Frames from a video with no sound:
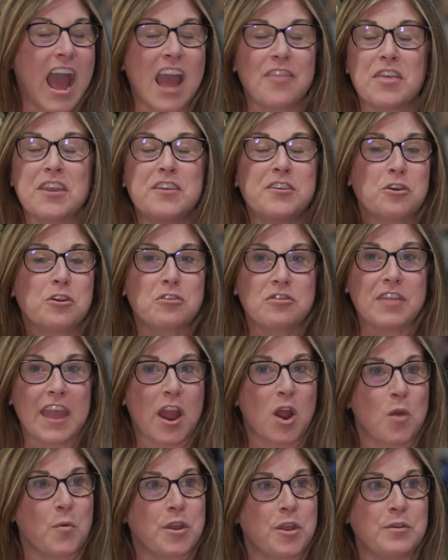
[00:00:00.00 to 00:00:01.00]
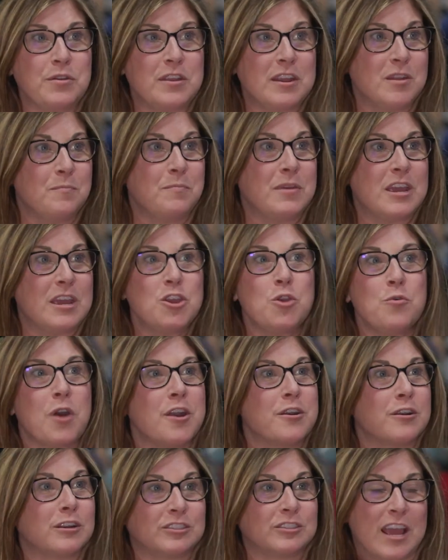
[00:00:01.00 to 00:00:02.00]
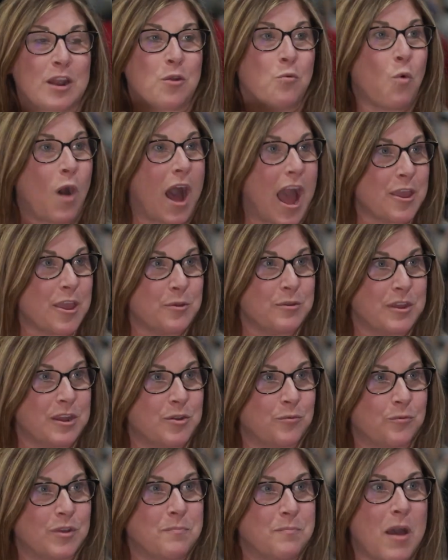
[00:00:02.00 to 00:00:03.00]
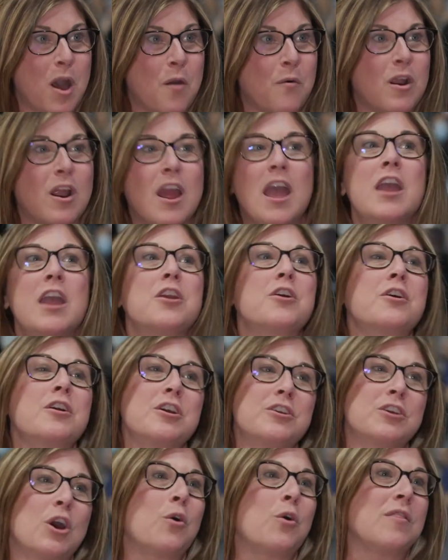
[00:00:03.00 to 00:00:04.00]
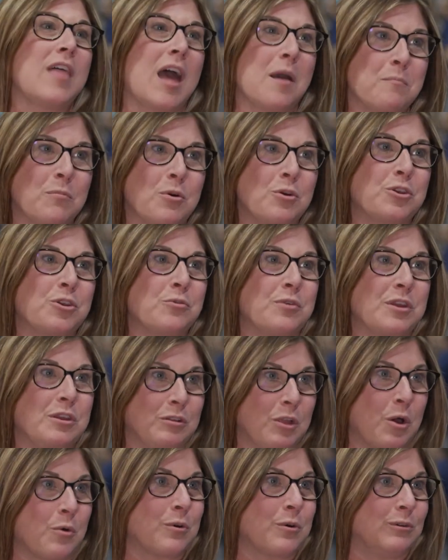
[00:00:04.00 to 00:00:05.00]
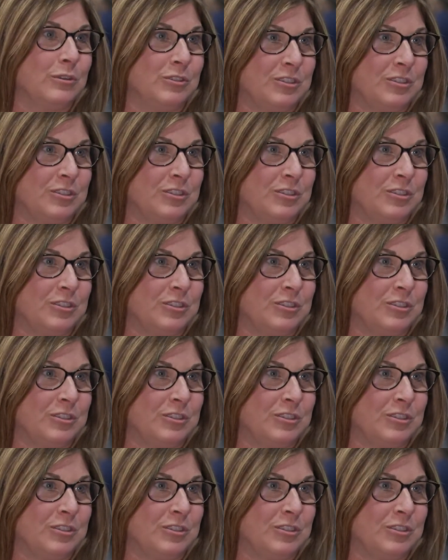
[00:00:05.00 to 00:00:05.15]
I think you're there where you need to be, you understand why you need to repower, you're gonna go to that Mercury local